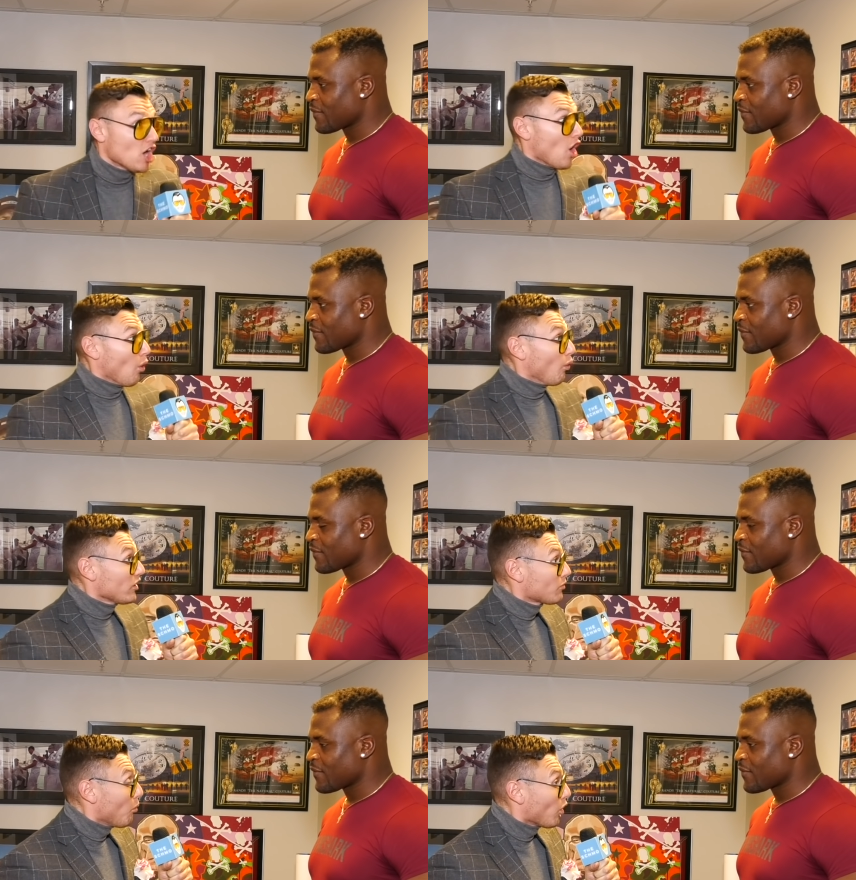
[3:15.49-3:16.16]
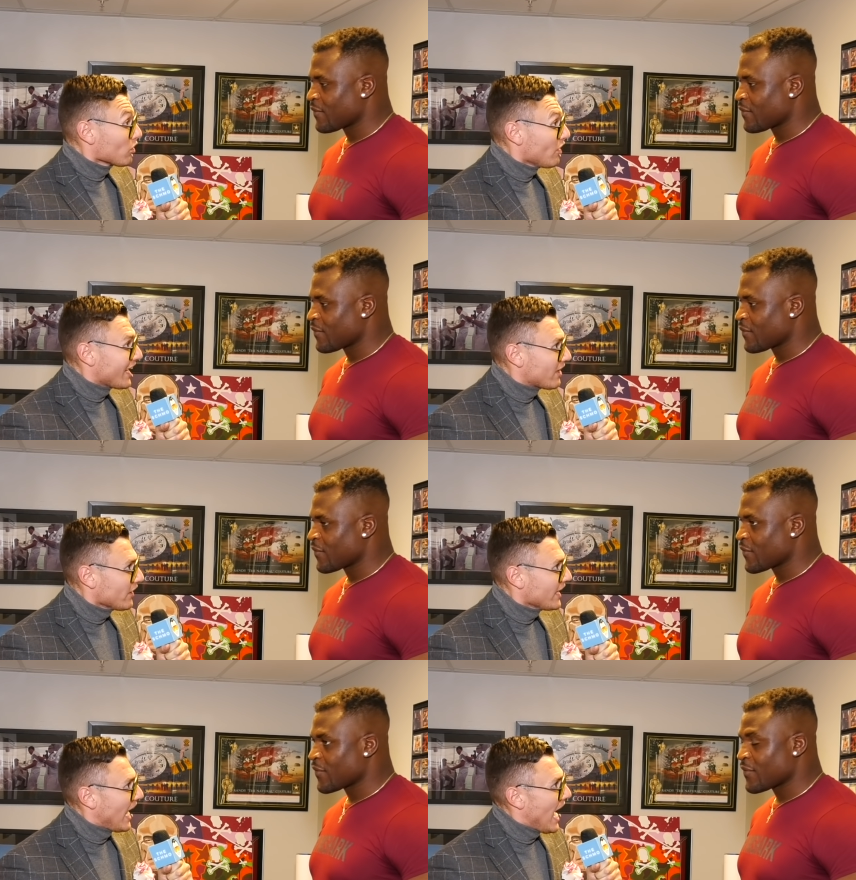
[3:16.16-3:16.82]
Speaker 1: What's more
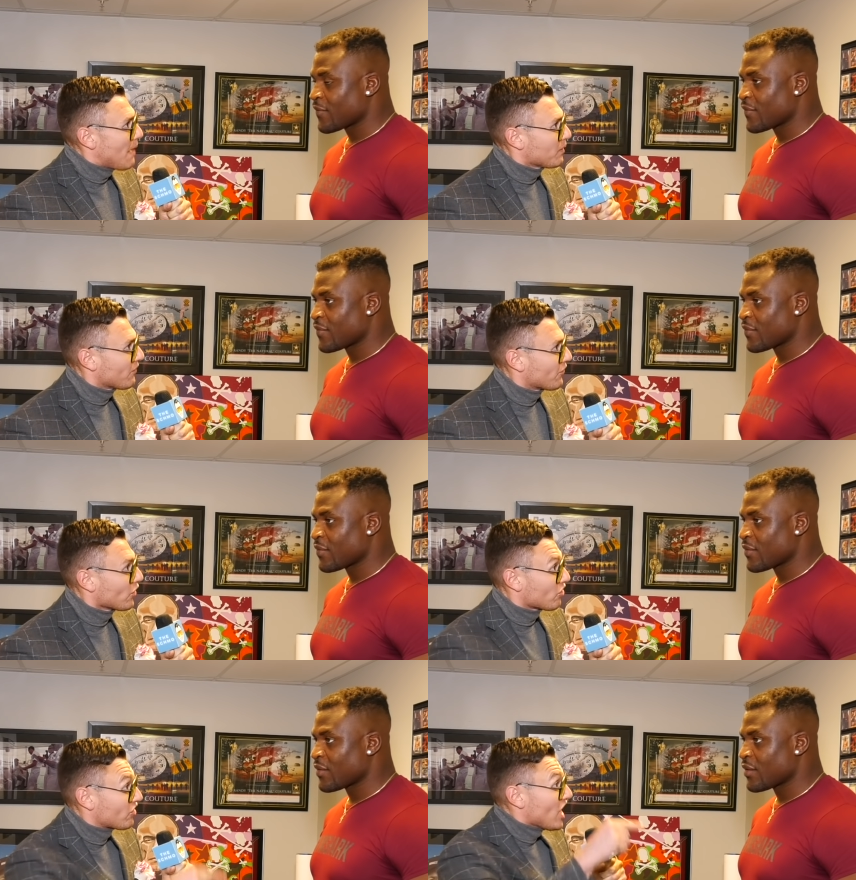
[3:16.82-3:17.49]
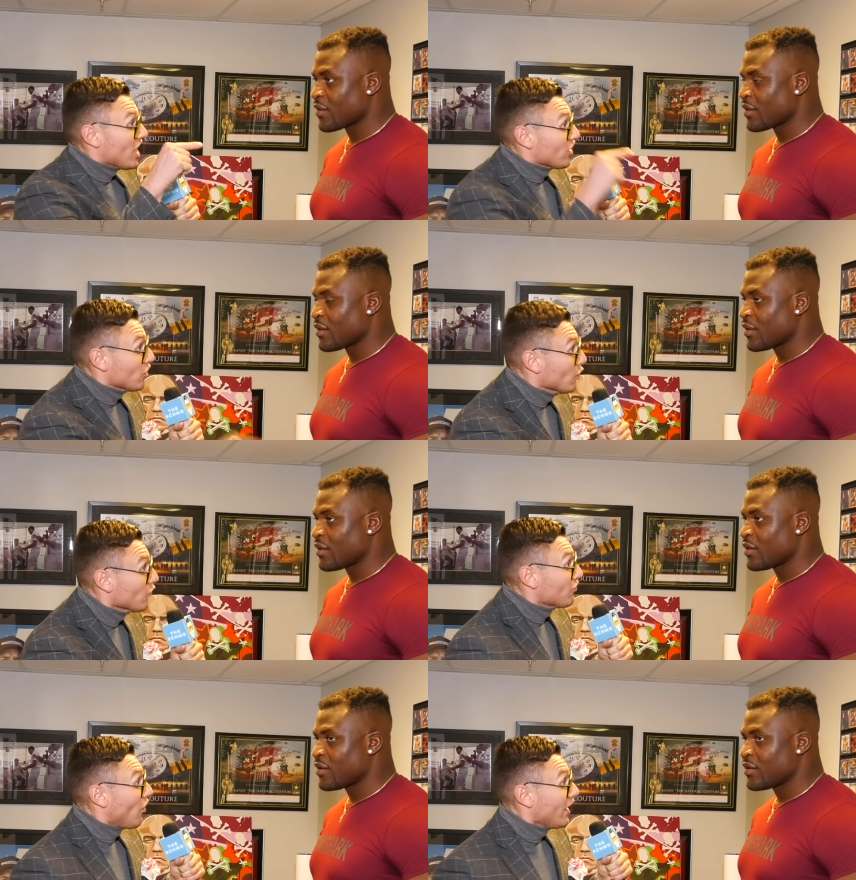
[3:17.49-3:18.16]
likely to happen first? You
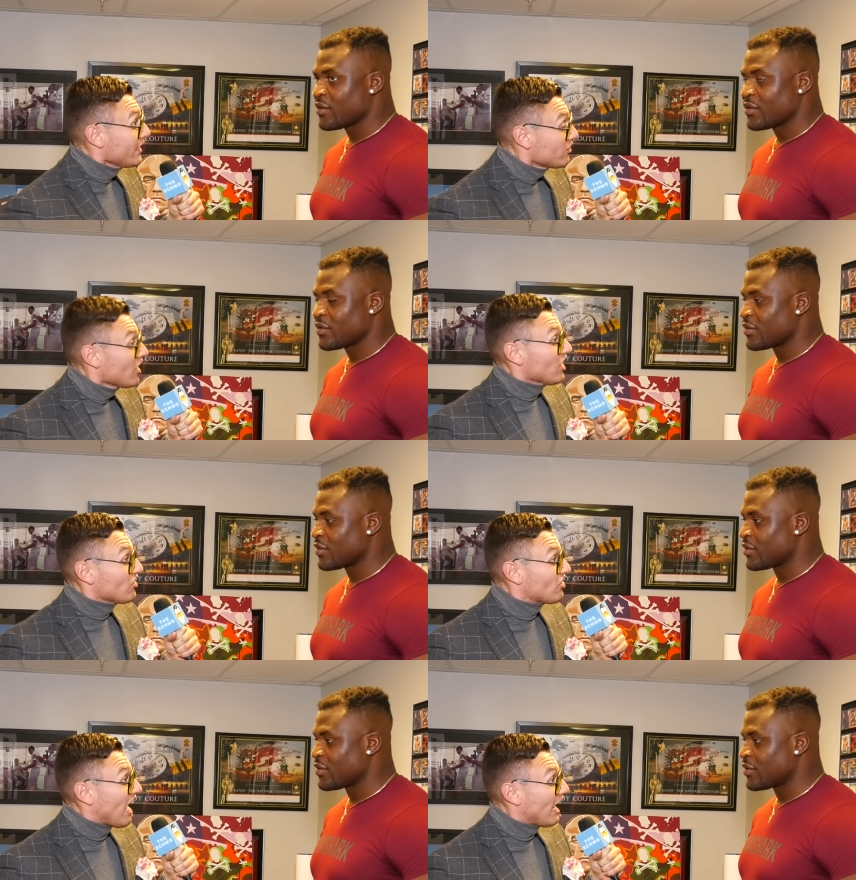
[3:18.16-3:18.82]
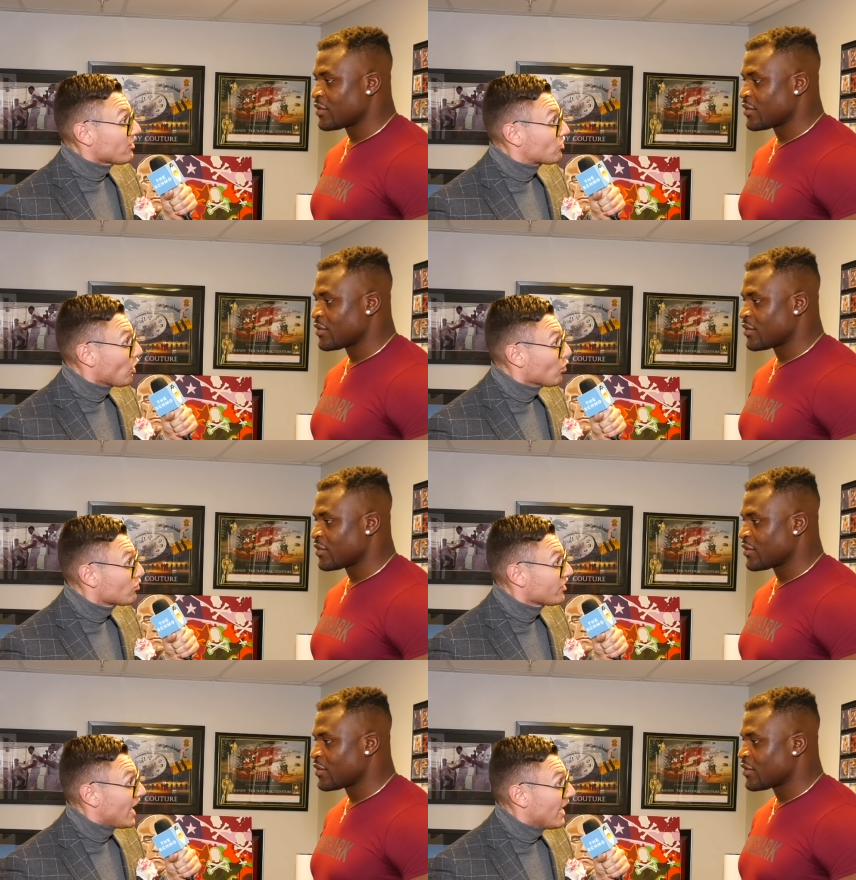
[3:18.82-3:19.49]
fight John Jones
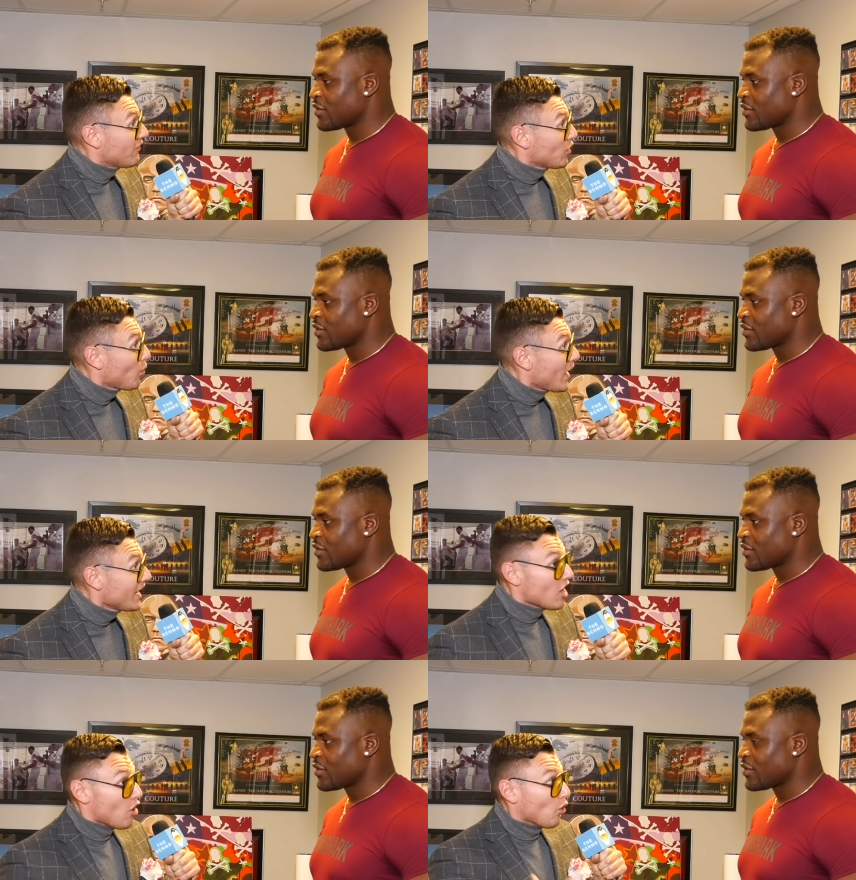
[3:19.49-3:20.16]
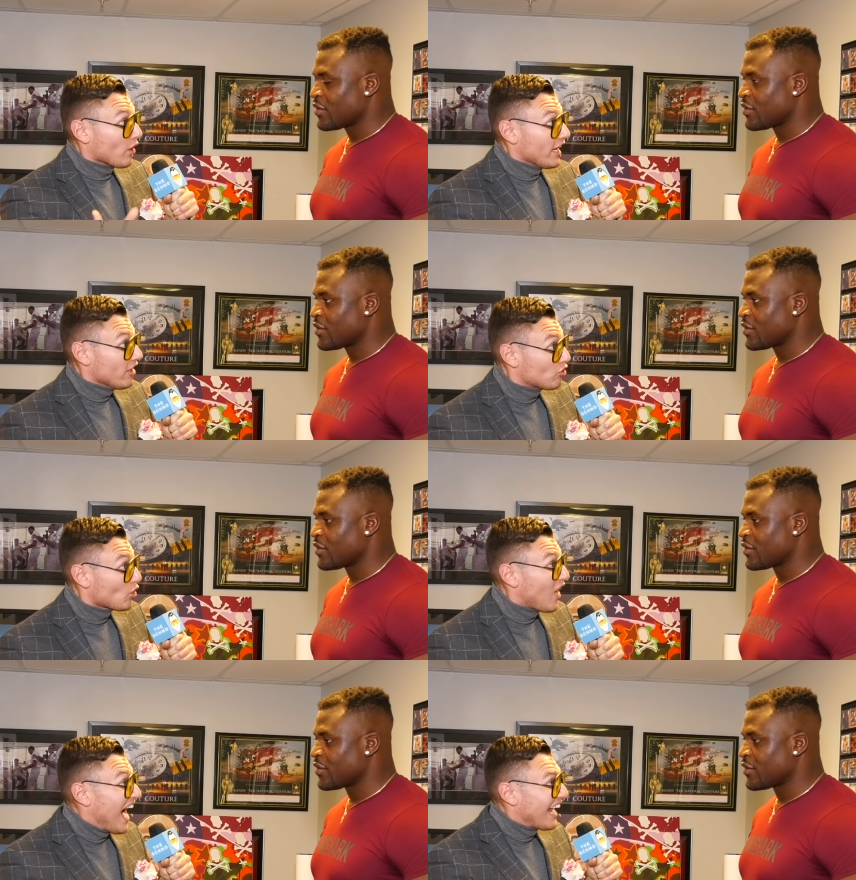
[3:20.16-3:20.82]
at heavyweight, or
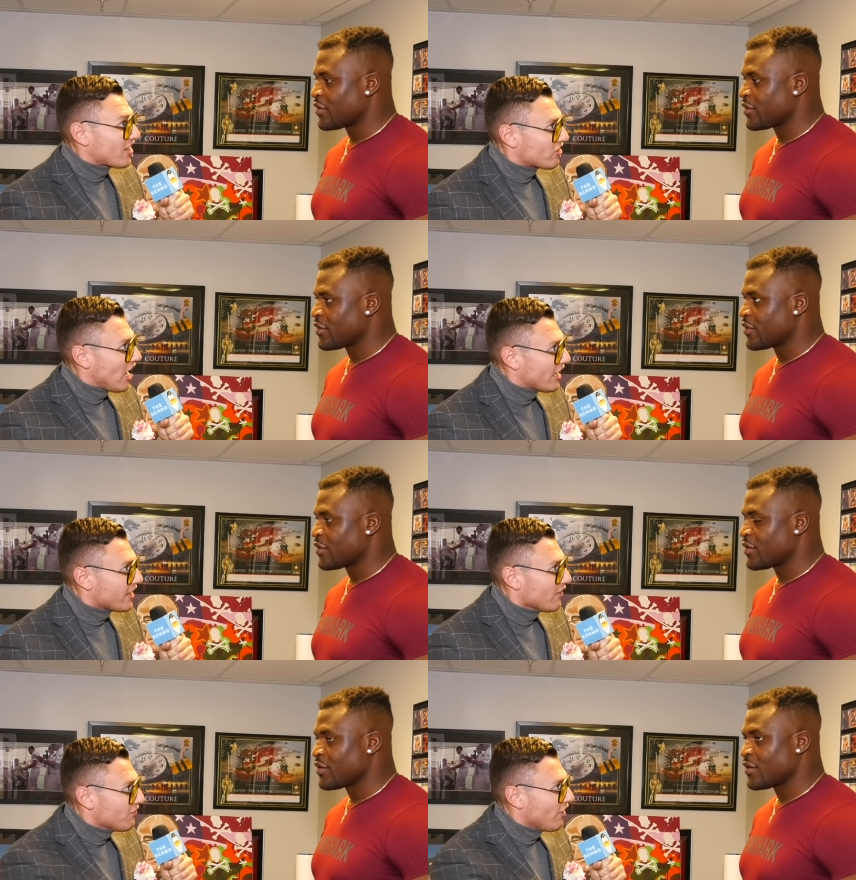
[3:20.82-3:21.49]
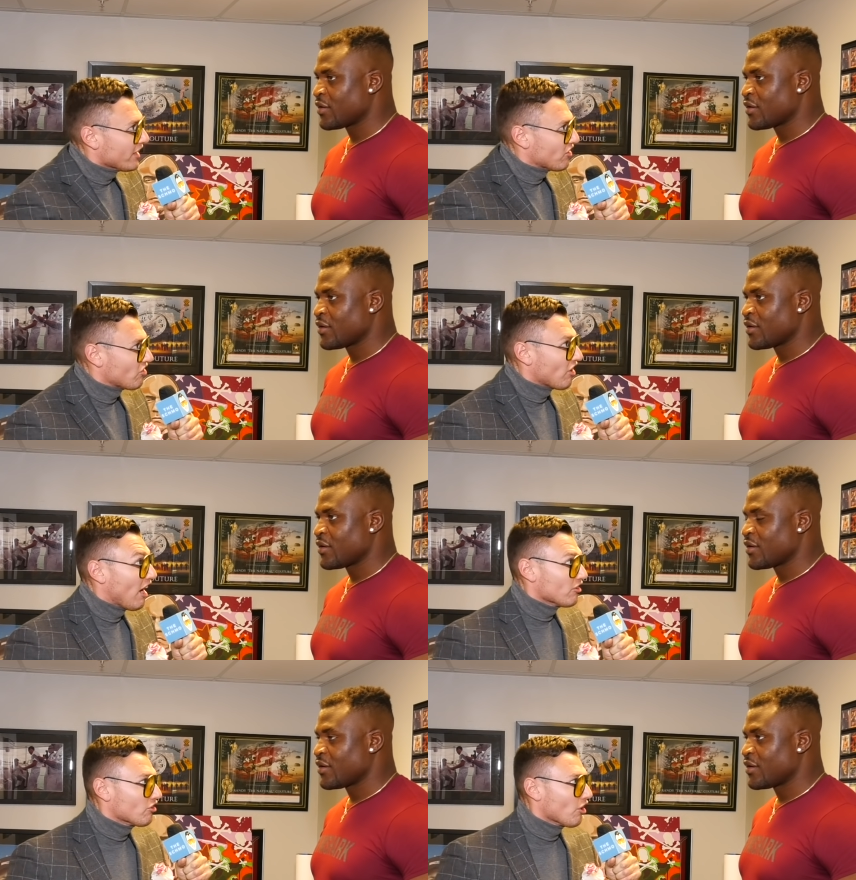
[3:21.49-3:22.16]
Israel Adesanya fights
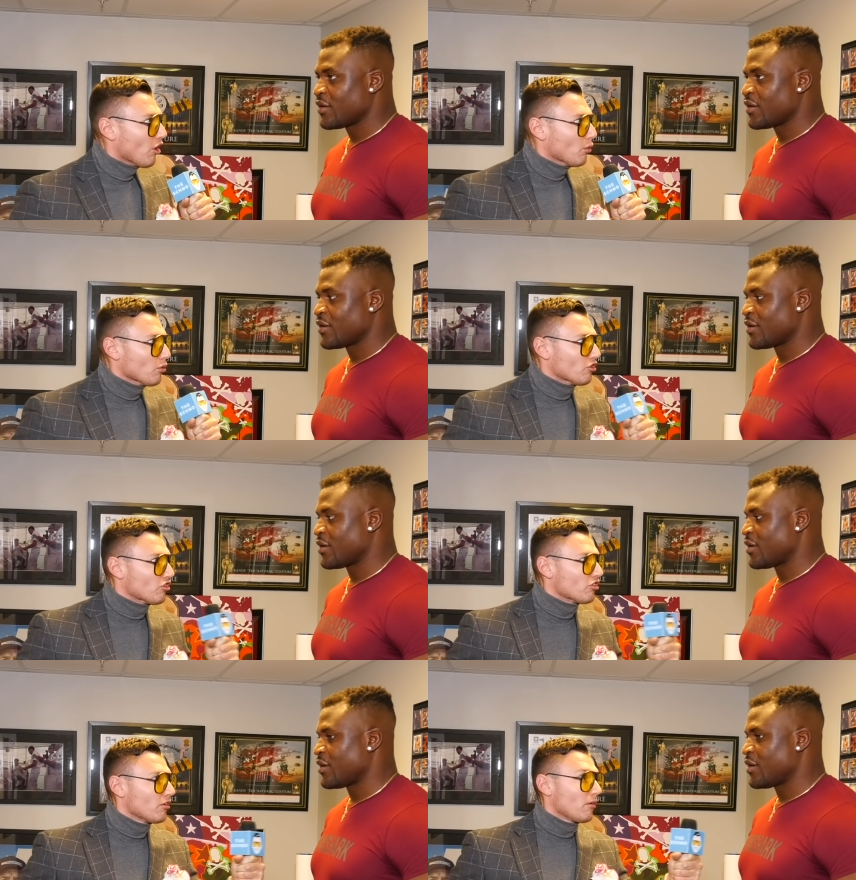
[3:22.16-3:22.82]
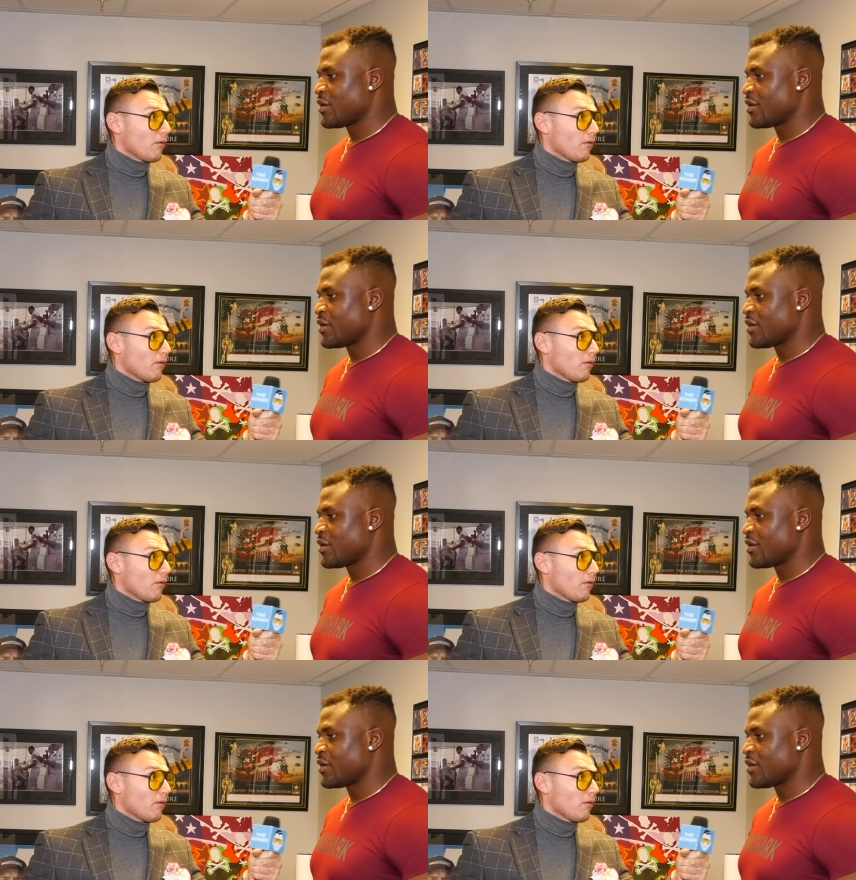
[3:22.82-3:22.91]
John Jones?